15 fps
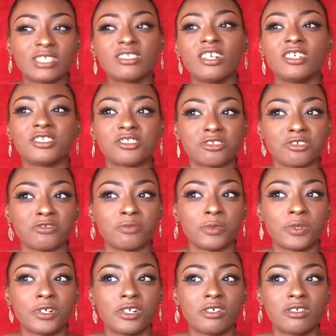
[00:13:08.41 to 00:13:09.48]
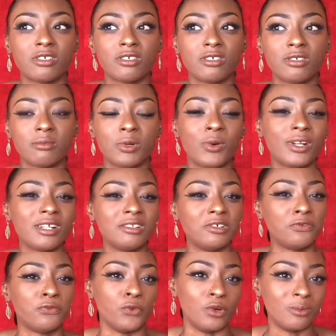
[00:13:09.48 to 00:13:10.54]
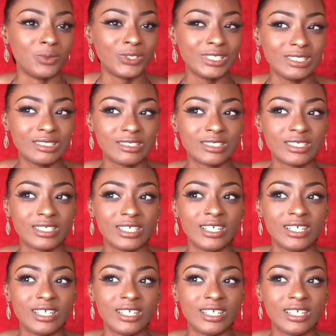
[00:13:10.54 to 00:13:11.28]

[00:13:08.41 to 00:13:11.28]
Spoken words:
a surfboard, but one of the little foam boards.